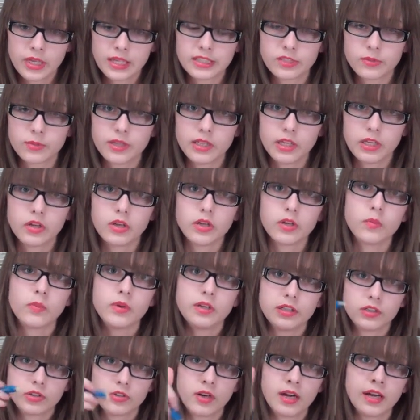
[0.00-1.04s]
It's really good
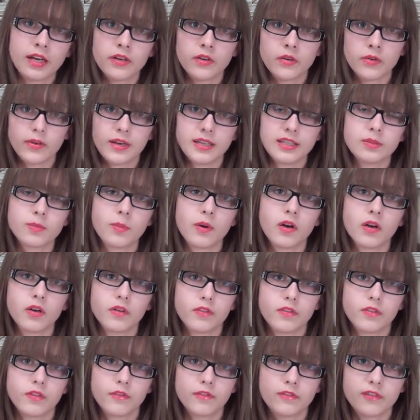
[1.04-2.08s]
when you're trying to erase part
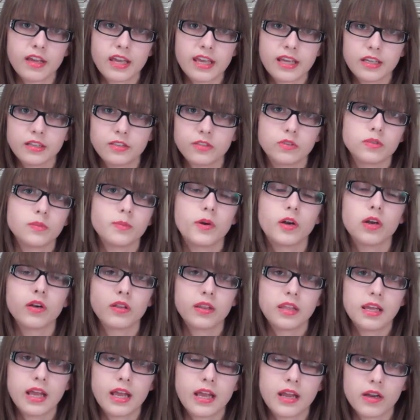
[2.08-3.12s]
of the face or part
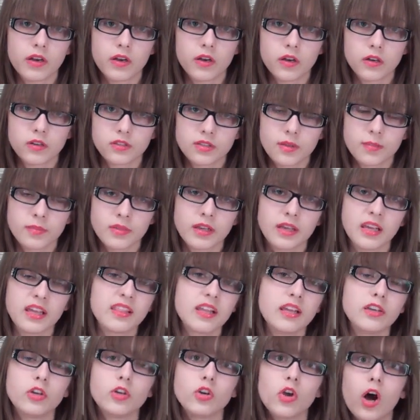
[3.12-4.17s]
of the hair or something, and
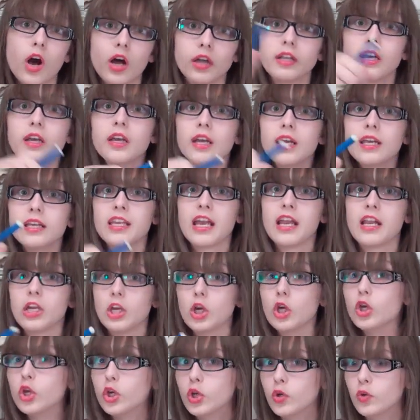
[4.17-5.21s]
then you're not getting
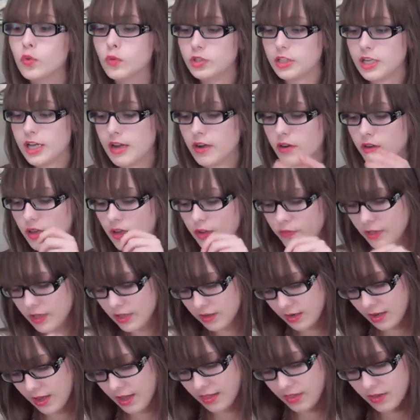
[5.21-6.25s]
a huge area of
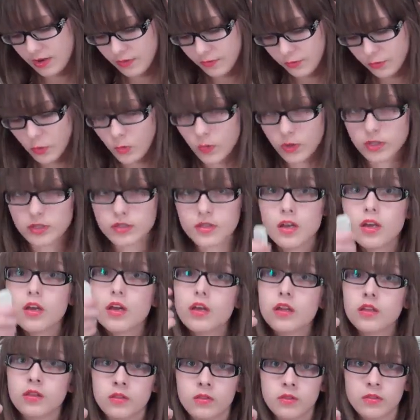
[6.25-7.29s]
it. And then of course
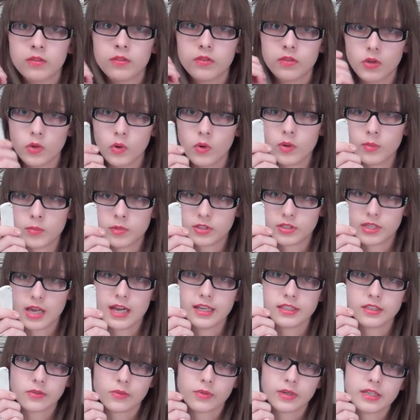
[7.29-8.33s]
the normal
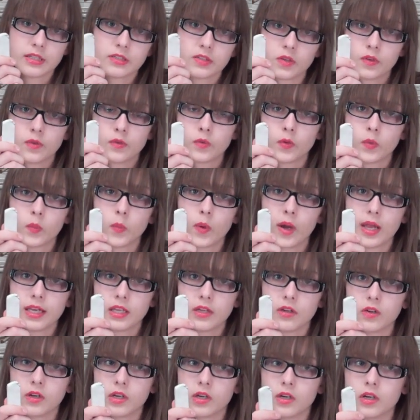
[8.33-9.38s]
size eraser for
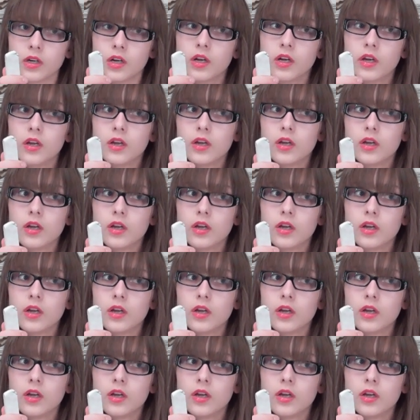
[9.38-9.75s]
when you're